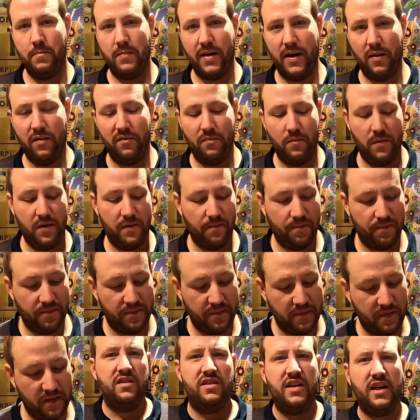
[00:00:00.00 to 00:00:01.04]
Bear with me.
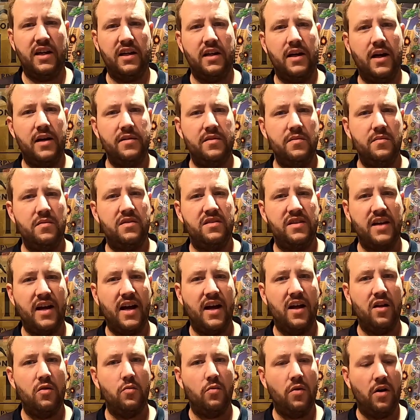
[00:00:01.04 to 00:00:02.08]
The second item to
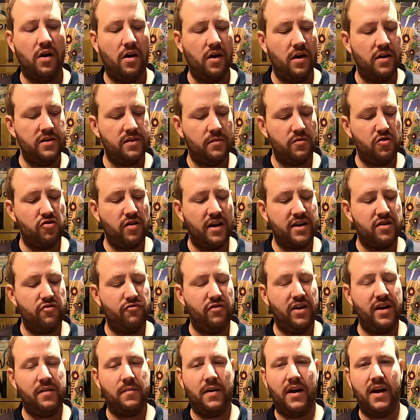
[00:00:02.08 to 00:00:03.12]
sell was, I'm just trying to
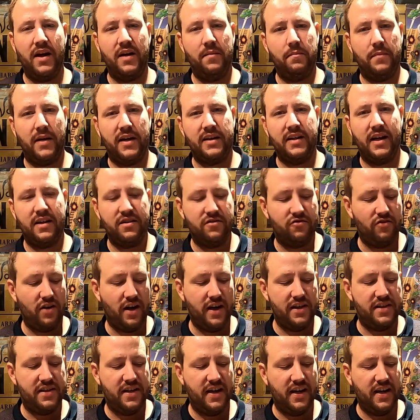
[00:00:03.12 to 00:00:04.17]
read my bad
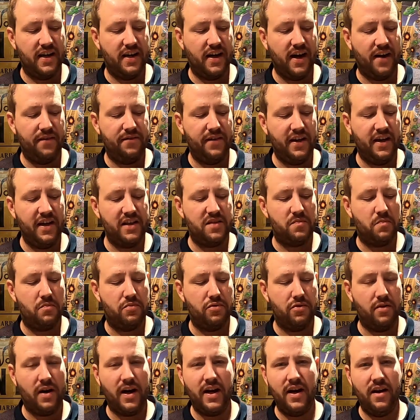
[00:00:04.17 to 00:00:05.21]
handwriting. I think it's
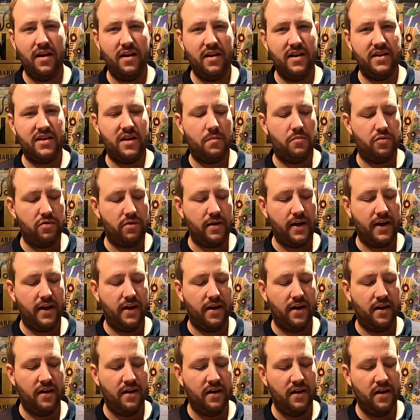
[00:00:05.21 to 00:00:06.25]
Prayer. Is it
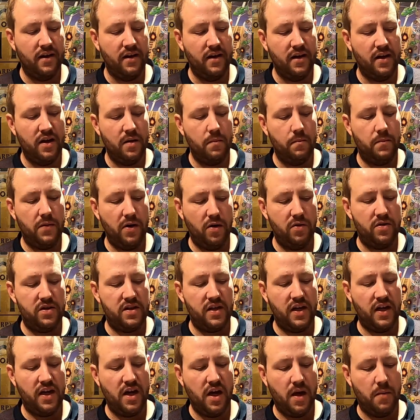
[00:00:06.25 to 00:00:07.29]
Prayer
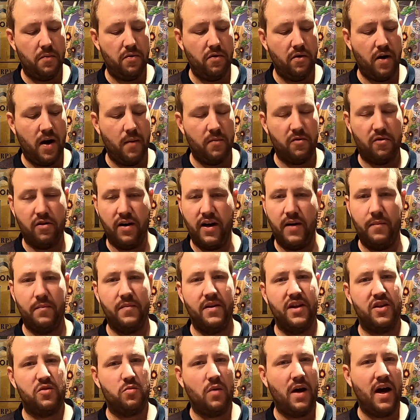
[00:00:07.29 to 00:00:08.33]
Beauty Upper Arm Cream?
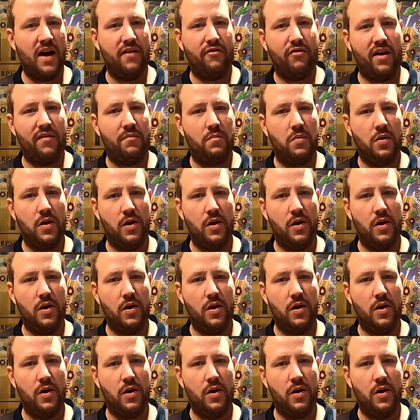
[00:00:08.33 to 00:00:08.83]
It's whatever I've